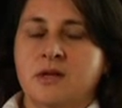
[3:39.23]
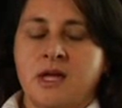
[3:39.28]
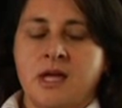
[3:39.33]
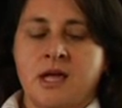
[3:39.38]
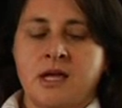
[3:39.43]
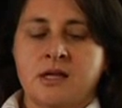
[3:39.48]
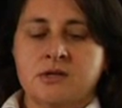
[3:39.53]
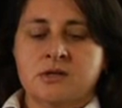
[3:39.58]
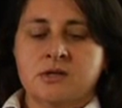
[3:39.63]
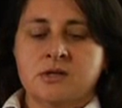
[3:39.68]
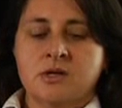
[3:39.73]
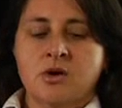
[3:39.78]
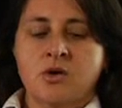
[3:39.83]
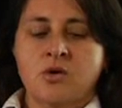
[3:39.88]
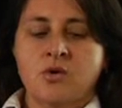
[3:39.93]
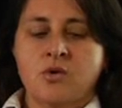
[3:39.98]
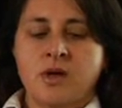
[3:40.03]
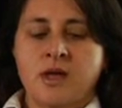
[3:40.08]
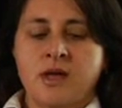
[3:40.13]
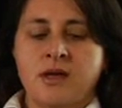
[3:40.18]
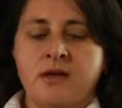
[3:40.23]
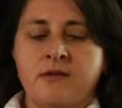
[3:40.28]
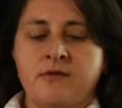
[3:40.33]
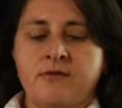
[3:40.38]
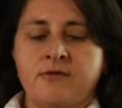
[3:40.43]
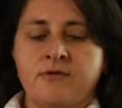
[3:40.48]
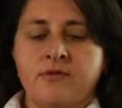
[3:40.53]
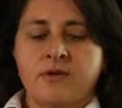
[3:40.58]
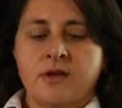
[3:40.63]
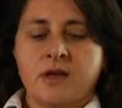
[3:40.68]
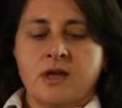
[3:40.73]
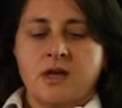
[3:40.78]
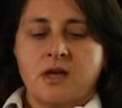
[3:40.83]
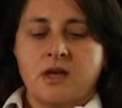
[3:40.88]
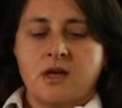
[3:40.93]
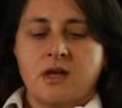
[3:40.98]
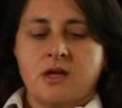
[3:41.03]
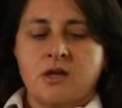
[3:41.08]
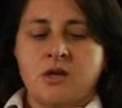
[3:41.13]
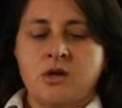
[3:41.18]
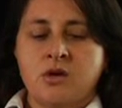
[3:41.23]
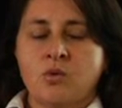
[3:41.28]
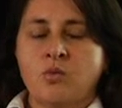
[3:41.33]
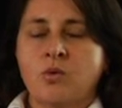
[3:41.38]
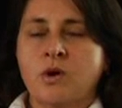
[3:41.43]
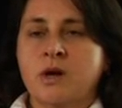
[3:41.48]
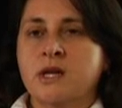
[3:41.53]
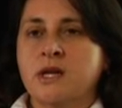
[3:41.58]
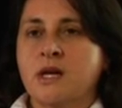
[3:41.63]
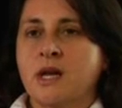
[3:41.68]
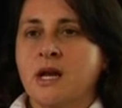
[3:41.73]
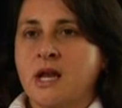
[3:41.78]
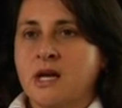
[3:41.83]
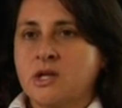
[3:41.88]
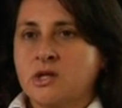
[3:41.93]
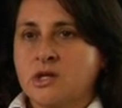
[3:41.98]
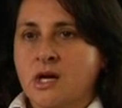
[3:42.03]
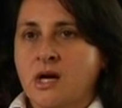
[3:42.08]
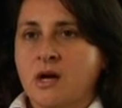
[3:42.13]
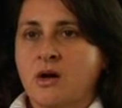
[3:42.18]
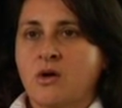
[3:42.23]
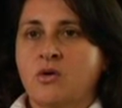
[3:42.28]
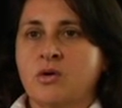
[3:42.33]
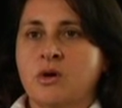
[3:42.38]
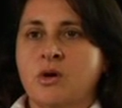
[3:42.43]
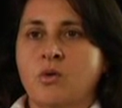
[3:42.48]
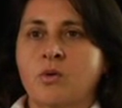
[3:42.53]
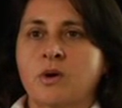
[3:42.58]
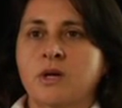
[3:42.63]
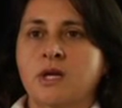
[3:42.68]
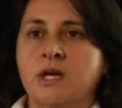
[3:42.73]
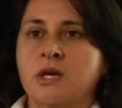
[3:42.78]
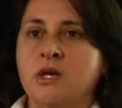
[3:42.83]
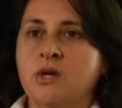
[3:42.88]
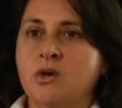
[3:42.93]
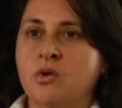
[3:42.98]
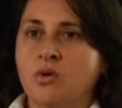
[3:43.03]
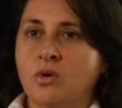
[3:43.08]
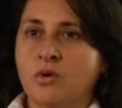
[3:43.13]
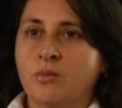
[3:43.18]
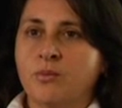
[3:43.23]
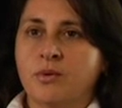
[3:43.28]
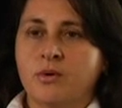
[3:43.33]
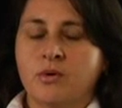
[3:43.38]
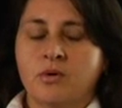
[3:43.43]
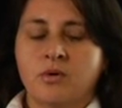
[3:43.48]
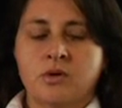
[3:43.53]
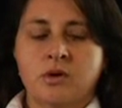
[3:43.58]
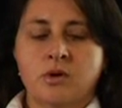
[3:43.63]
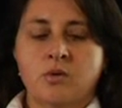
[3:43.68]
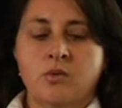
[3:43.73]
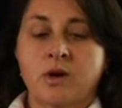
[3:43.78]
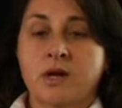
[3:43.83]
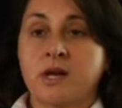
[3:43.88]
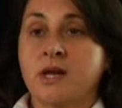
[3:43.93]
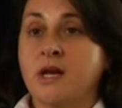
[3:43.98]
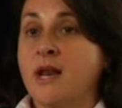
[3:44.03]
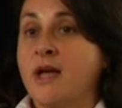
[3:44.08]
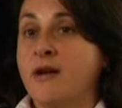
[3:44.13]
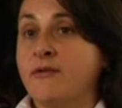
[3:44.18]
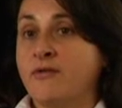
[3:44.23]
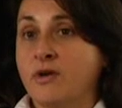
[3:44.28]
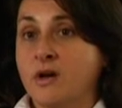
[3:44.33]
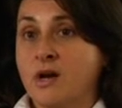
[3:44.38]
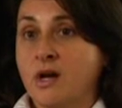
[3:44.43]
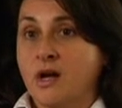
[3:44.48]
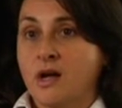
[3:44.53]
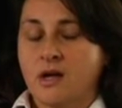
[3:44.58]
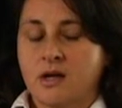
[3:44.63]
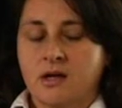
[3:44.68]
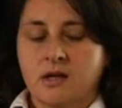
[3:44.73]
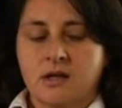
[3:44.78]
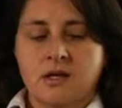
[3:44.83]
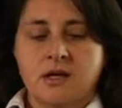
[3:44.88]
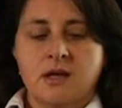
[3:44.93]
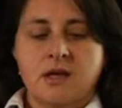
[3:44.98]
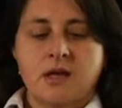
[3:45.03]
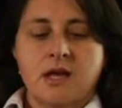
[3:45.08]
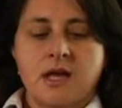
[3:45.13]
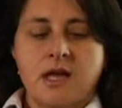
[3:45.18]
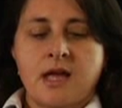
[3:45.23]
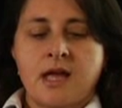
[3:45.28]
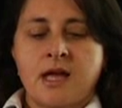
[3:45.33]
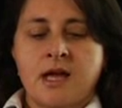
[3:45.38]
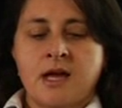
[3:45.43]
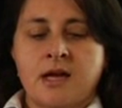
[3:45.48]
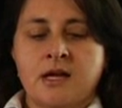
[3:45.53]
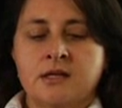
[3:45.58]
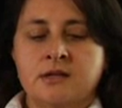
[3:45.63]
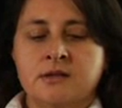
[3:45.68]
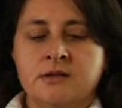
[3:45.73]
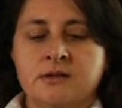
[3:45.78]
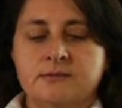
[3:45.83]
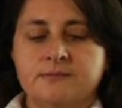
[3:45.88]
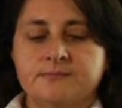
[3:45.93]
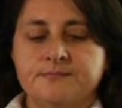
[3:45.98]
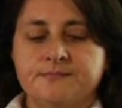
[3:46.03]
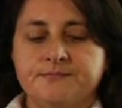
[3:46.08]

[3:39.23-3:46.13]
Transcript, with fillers: And so if you're working in Asia or you're working in Europe or you're working in Africa and